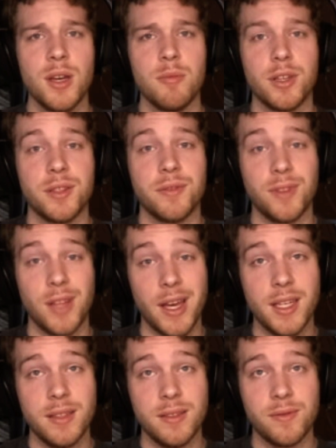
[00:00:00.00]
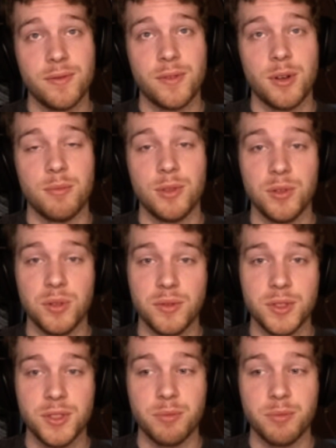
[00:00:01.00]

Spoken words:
but the flight from Louisville